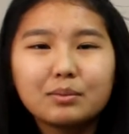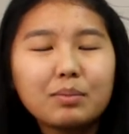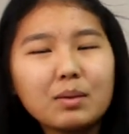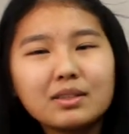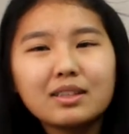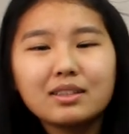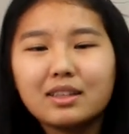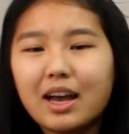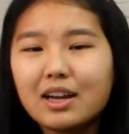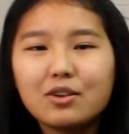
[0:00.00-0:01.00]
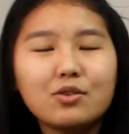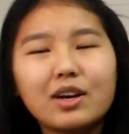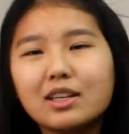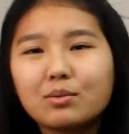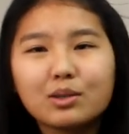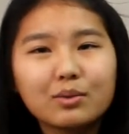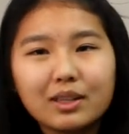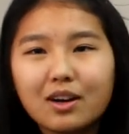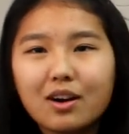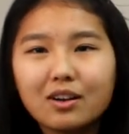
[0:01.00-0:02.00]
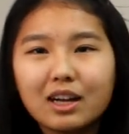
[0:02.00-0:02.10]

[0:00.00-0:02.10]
publicists, I know you guys work really hard.